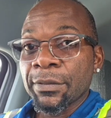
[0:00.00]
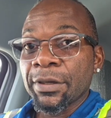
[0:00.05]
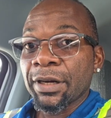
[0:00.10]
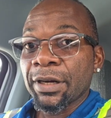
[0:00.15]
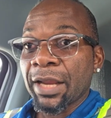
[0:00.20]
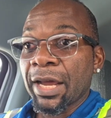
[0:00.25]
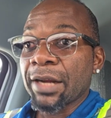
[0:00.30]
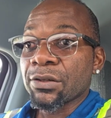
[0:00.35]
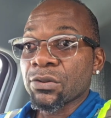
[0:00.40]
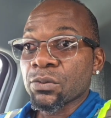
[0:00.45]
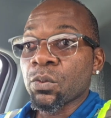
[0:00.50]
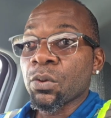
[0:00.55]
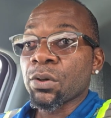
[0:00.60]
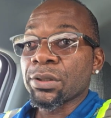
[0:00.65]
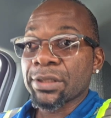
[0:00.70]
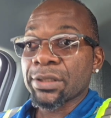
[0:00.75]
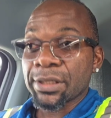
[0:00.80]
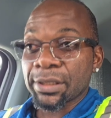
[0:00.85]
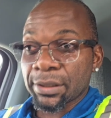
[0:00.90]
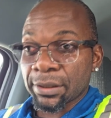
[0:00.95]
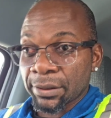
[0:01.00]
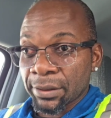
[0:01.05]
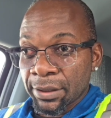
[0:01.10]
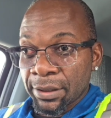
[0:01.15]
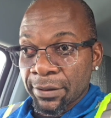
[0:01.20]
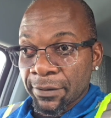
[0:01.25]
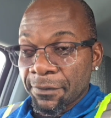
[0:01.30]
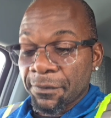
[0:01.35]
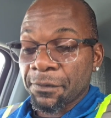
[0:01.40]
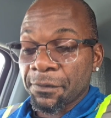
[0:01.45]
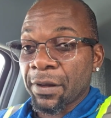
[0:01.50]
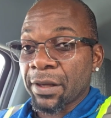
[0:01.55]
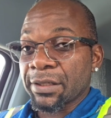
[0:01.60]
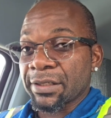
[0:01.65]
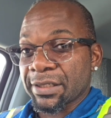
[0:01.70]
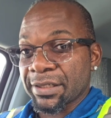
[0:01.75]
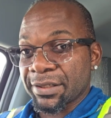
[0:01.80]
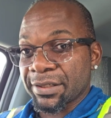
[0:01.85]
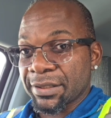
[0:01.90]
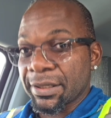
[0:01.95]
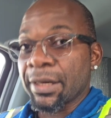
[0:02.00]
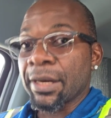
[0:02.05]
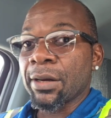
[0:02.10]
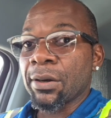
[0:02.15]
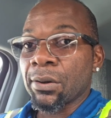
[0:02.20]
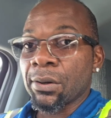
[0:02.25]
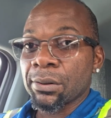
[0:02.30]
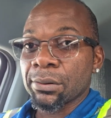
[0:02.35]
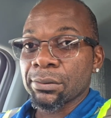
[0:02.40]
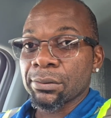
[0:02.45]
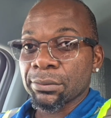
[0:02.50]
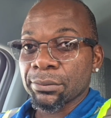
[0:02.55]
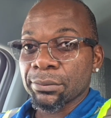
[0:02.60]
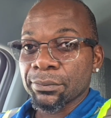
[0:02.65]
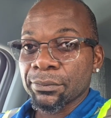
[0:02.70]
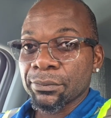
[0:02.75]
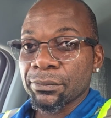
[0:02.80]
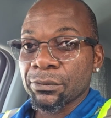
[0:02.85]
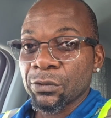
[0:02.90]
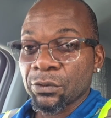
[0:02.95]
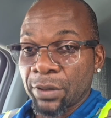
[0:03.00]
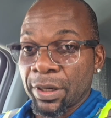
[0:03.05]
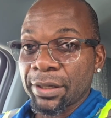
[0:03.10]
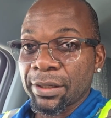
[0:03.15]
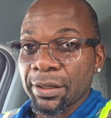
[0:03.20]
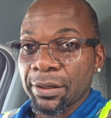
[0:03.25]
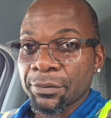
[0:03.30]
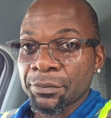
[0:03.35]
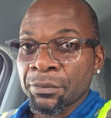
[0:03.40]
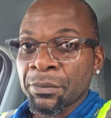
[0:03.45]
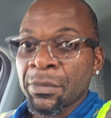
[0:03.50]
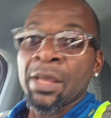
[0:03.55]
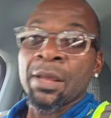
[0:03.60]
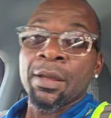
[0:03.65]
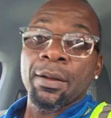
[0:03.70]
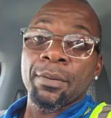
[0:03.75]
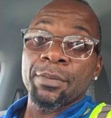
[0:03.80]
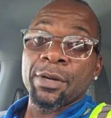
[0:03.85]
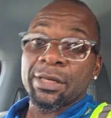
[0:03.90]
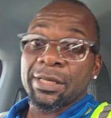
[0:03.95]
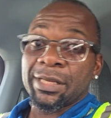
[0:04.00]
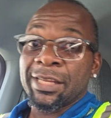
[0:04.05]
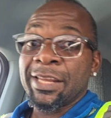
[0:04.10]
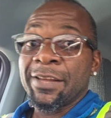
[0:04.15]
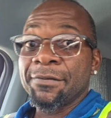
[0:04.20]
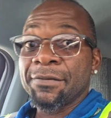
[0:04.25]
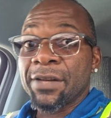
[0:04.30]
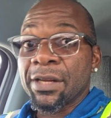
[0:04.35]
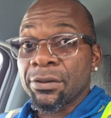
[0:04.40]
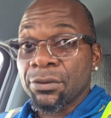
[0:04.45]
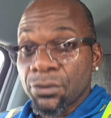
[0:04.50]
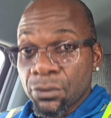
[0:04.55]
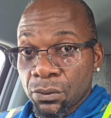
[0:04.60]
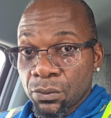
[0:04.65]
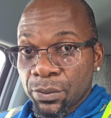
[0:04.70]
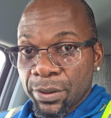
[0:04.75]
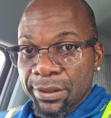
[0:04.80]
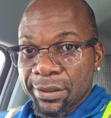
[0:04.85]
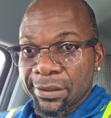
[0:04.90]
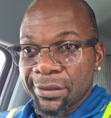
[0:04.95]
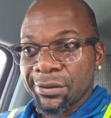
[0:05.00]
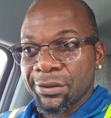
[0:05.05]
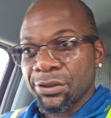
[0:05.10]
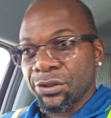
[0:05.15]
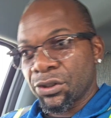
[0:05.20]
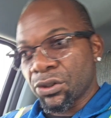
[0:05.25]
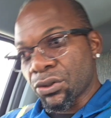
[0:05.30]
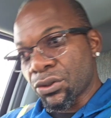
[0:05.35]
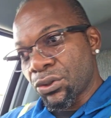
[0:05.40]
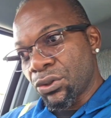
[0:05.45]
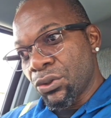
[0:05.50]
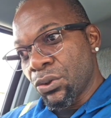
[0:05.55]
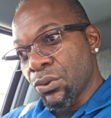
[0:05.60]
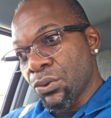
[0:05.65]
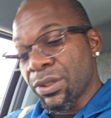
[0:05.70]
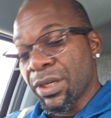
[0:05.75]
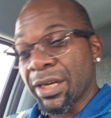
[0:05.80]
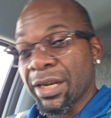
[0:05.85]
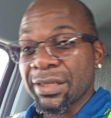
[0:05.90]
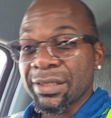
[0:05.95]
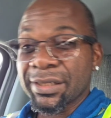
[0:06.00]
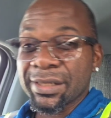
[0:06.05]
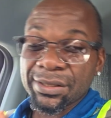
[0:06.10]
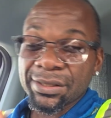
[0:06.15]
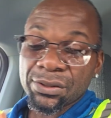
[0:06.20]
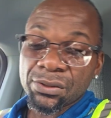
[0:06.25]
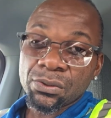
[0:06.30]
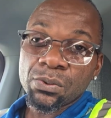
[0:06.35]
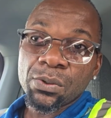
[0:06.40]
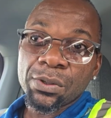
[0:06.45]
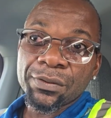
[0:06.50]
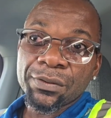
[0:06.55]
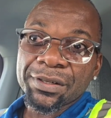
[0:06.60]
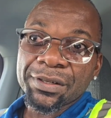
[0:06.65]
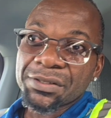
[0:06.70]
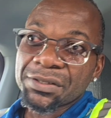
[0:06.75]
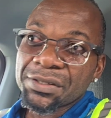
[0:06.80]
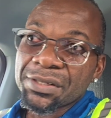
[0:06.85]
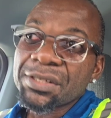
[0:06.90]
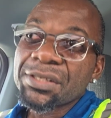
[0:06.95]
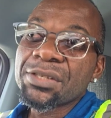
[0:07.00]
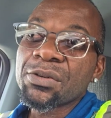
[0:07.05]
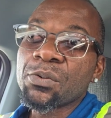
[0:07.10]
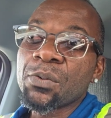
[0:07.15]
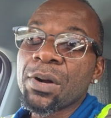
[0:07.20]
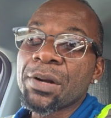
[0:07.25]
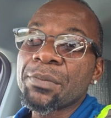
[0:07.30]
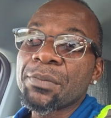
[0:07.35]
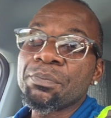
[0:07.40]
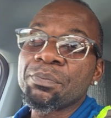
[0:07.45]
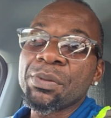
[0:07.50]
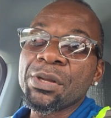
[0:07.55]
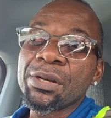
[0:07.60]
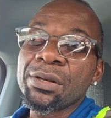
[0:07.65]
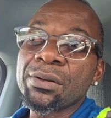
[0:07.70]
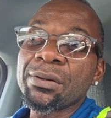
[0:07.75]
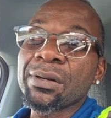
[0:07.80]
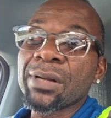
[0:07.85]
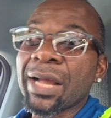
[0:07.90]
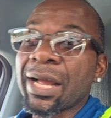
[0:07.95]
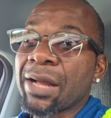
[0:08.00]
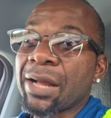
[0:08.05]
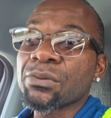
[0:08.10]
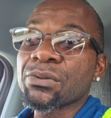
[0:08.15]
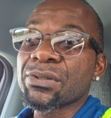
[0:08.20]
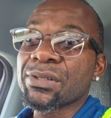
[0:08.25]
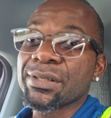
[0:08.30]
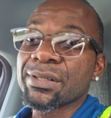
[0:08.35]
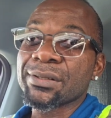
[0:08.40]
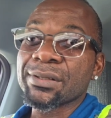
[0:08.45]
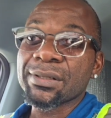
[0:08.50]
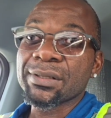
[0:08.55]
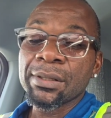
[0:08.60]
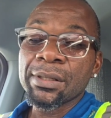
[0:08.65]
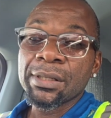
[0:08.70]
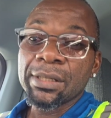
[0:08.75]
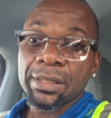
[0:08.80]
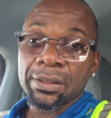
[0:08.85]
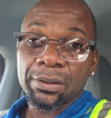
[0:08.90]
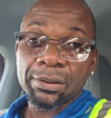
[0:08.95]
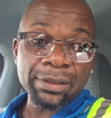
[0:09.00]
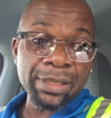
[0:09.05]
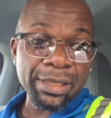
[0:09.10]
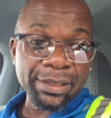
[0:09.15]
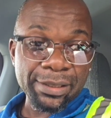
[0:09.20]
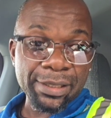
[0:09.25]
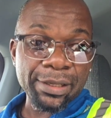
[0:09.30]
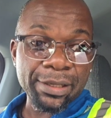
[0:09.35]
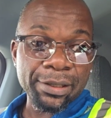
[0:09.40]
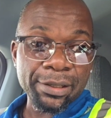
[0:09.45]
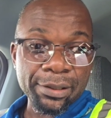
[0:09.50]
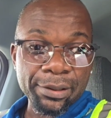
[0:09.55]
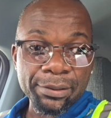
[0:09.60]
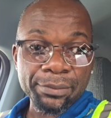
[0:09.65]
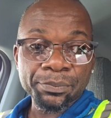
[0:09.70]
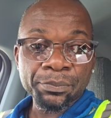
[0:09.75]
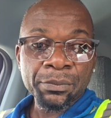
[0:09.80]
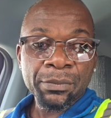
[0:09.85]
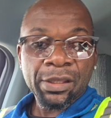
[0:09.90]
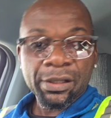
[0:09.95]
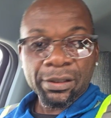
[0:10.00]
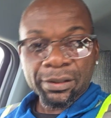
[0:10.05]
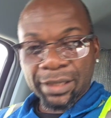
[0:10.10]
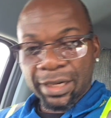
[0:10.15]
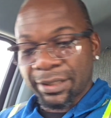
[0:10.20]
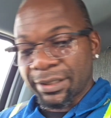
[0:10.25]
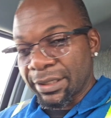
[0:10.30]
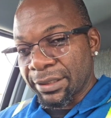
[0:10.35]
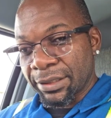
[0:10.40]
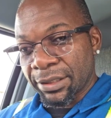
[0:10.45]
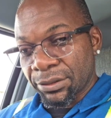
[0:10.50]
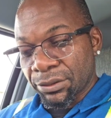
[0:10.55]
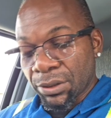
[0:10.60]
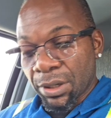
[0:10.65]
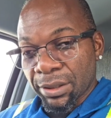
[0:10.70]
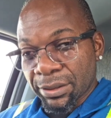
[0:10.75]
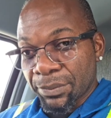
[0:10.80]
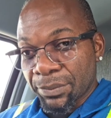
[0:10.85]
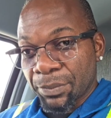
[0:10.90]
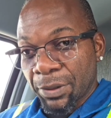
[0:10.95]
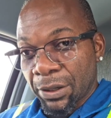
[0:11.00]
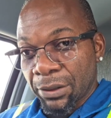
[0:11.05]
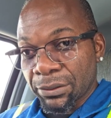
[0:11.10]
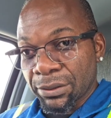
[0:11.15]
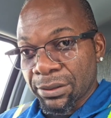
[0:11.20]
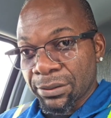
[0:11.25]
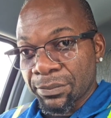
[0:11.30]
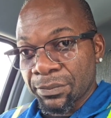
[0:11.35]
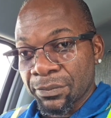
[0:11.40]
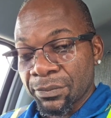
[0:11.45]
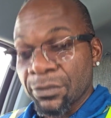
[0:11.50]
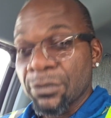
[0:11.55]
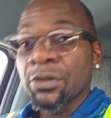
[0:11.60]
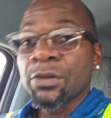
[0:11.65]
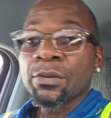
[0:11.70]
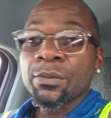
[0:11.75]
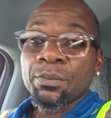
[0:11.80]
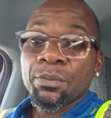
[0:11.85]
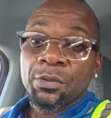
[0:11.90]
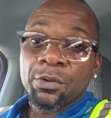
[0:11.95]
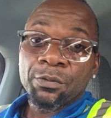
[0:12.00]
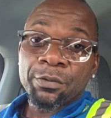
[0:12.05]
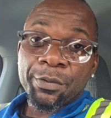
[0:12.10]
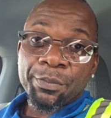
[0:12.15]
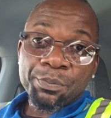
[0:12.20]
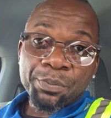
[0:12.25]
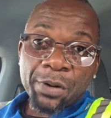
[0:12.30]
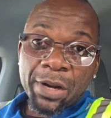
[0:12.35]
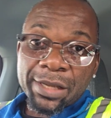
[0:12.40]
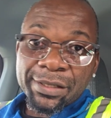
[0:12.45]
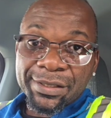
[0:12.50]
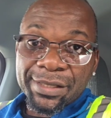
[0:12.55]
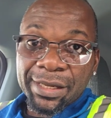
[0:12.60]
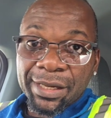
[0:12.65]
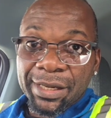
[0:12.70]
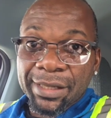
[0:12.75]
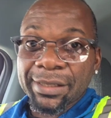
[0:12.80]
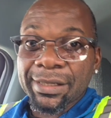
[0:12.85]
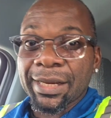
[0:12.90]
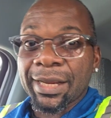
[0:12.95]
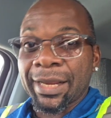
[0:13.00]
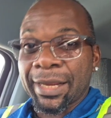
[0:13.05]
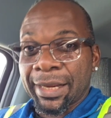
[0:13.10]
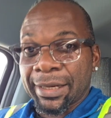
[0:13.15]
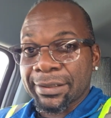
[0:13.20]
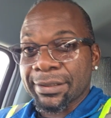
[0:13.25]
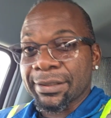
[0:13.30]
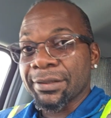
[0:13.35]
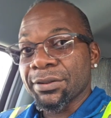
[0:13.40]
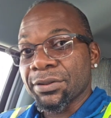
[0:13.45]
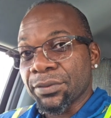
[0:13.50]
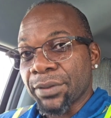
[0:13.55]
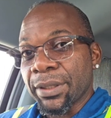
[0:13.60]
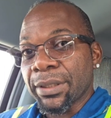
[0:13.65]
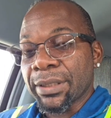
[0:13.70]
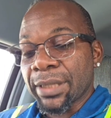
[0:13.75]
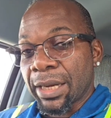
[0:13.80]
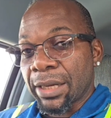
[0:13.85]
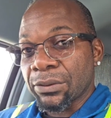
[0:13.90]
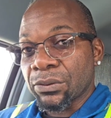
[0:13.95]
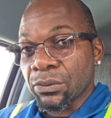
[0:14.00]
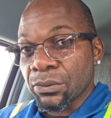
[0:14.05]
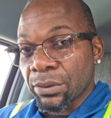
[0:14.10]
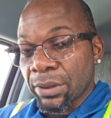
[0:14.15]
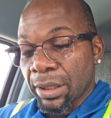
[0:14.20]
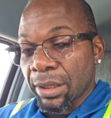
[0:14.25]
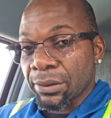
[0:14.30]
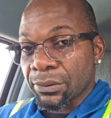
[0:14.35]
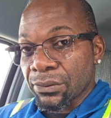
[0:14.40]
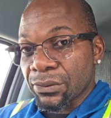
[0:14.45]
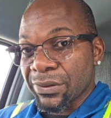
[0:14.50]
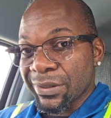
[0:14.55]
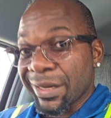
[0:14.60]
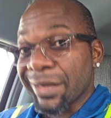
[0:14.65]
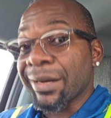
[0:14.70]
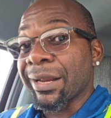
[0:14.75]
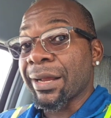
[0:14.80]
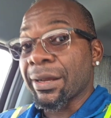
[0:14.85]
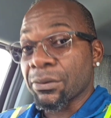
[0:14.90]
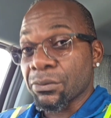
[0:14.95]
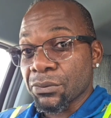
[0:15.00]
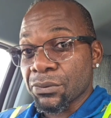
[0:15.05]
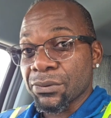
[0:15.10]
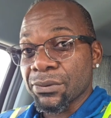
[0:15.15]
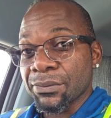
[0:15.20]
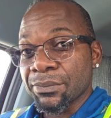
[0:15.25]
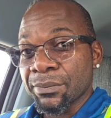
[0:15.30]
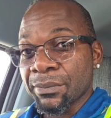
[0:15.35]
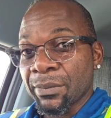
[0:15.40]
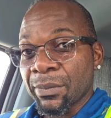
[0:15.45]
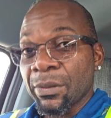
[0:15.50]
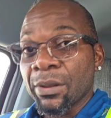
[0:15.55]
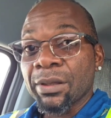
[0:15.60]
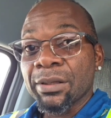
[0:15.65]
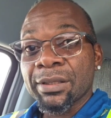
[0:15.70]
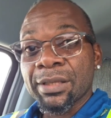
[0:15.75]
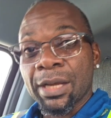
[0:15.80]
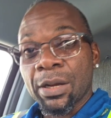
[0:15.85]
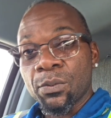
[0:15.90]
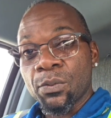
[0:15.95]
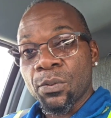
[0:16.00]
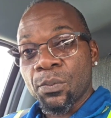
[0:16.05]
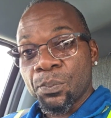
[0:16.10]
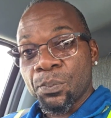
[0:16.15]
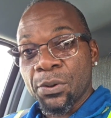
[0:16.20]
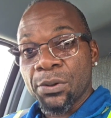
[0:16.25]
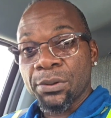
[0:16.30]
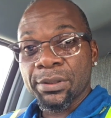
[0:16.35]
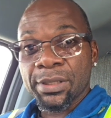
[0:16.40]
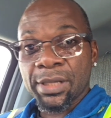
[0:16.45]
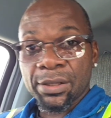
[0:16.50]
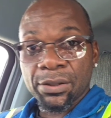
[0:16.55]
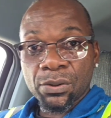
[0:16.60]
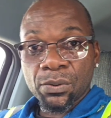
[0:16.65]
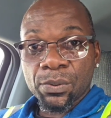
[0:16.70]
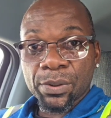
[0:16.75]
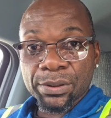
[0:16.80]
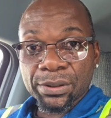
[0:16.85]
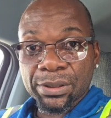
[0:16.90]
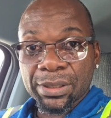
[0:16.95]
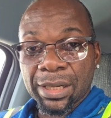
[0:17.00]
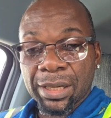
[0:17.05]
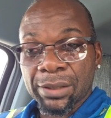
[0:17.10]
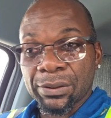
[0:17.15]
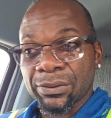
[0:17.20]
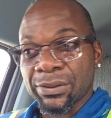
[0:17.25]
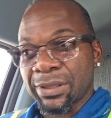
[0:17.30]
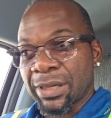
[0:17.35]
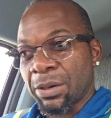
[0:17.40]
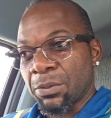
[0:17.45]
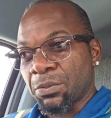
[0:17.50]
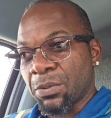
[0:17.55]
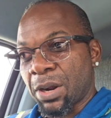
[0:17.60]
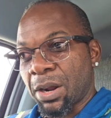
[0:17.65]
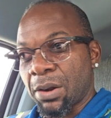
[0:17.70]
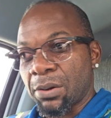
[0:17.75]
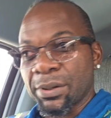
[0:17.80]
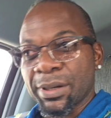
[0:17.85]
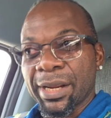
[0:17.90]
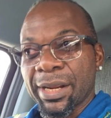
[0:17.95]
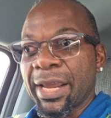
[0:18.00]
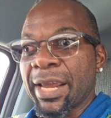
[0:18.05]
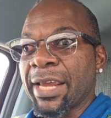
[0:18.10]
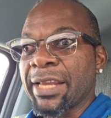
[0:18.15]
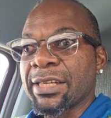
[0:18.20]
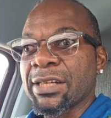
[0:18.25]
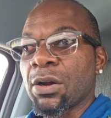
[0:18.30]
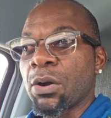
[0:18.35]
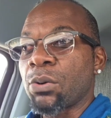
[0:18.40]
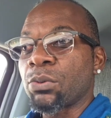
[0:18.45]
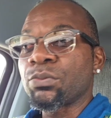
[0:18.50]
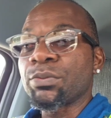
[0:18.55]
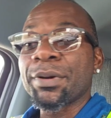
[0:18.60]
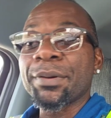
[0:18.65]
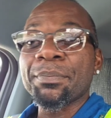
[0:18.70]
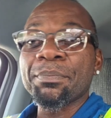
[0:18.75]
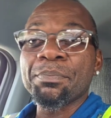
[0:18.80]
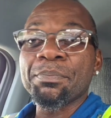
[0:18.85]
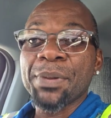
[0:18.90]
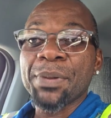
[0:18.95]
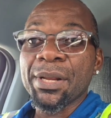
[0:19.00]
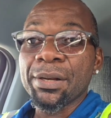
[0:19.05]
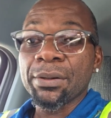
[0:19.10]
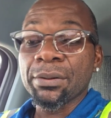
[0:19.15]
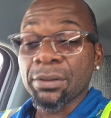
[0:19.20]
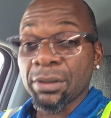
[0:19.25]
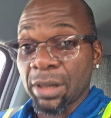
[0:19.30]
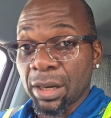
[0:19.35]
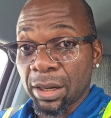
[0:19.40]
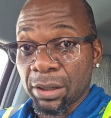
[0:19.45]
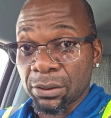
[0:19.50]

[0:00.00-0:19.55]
That is what the Fed is sitting on right now. But if they do it just using at this 261 billion ounces that they talked about, repricing it at $3,000 an ounce, that will put the US dollars around $800 billion